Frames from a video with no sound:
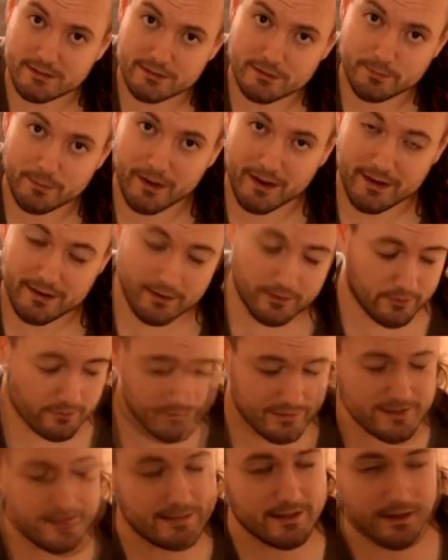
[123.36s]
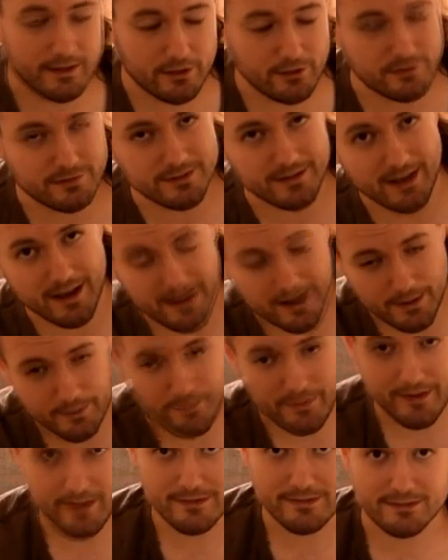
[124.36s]
display. Now the reason I use an
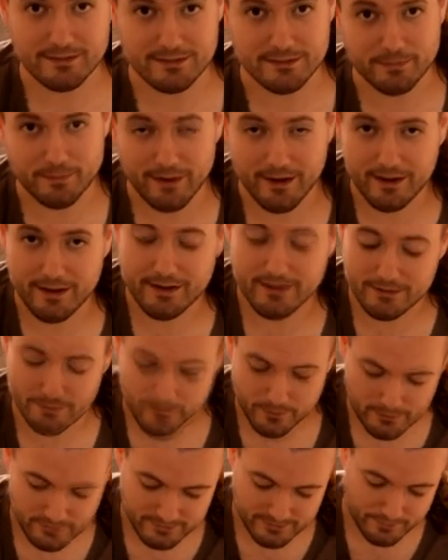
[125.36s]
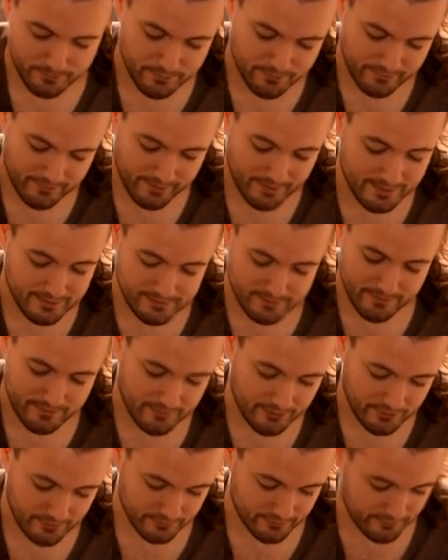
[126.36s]
IPS display is because it provides
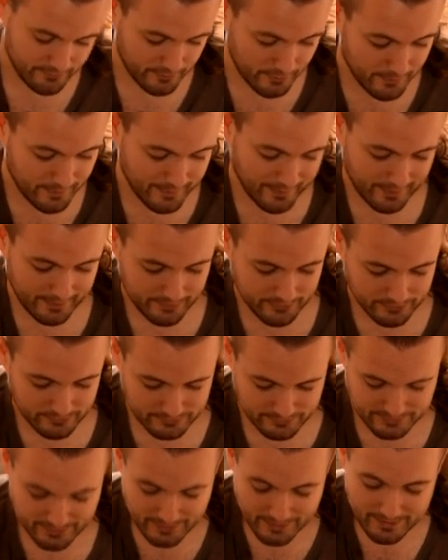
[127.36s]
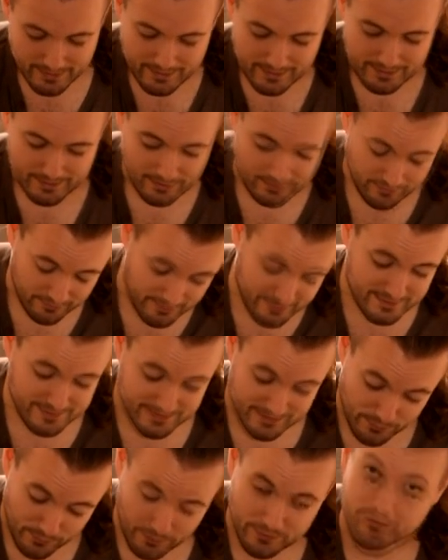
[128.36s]
very good viewing angles now the
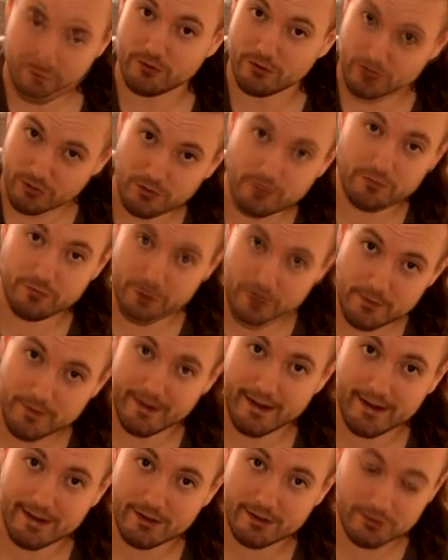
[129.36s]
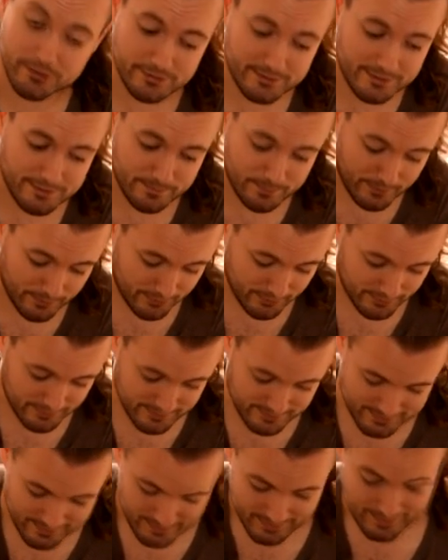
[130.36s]
reason you want good viewing angles is
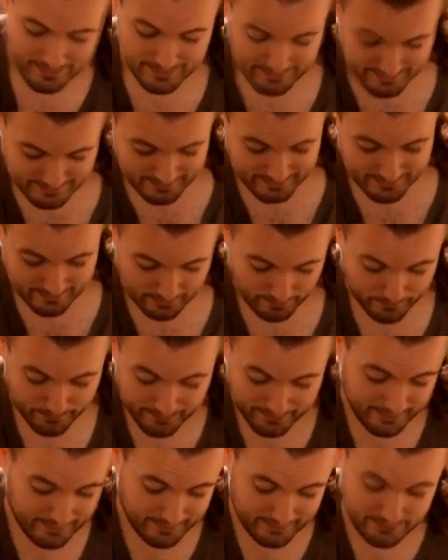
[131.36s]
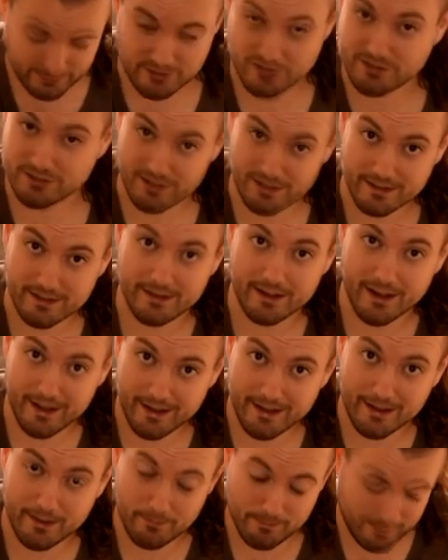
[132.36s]
because say you're playing just like
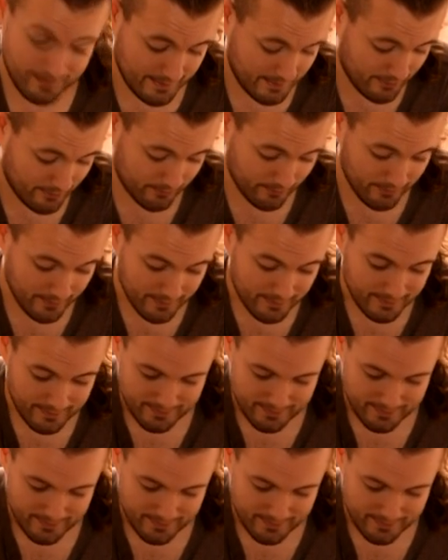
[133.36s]
I am now,